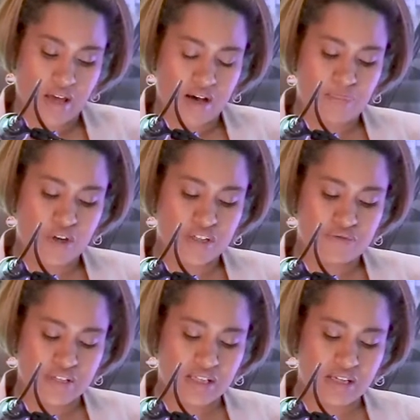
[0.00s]
Upon
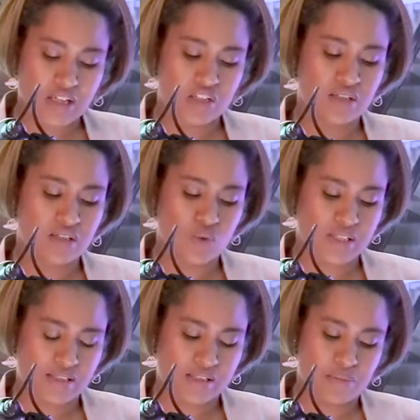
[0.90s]
investigation, it
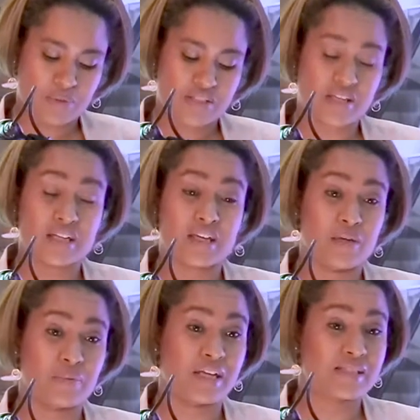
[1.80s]
was established that a
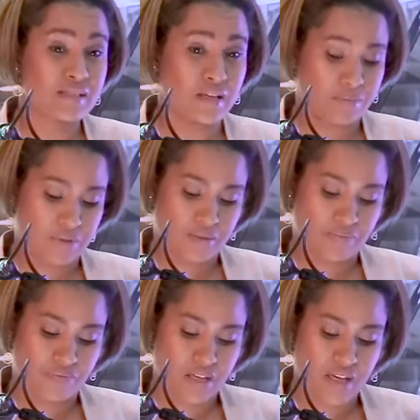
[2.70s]
cable had snapped.
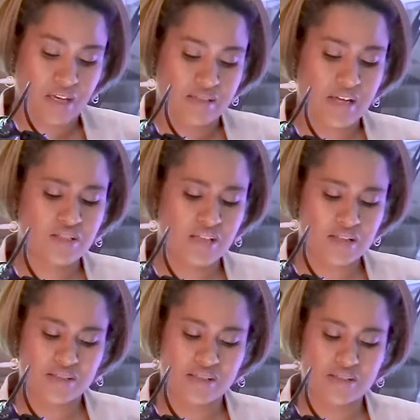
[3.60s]
Such
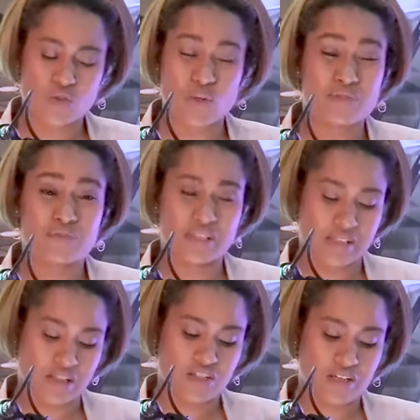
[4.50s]
deaths in the 21st
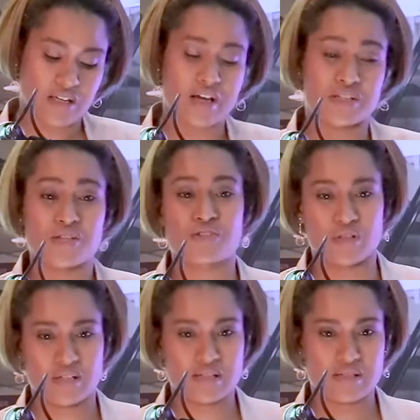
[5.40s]
century are just
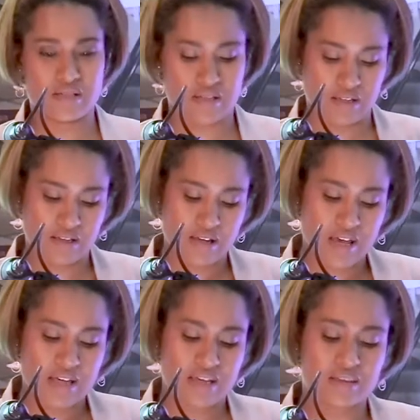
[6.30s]
not necessary,
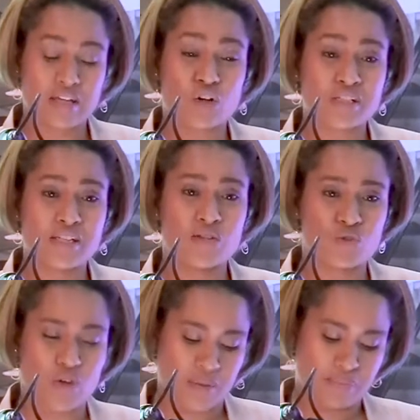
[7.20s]
yet they continue
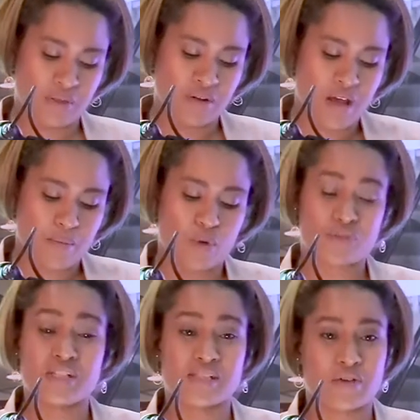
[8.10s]
to happen
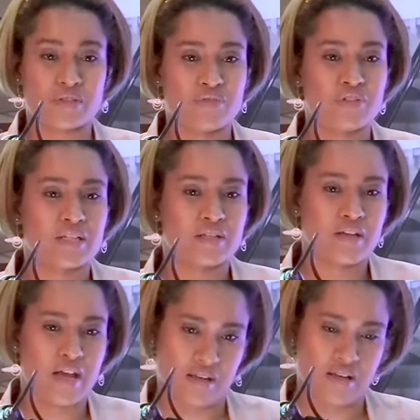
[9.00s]
both in South
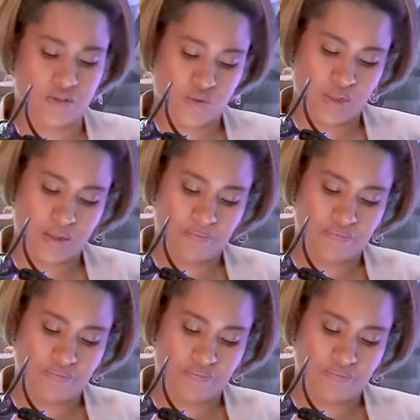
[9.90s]
Africa and elsewhere.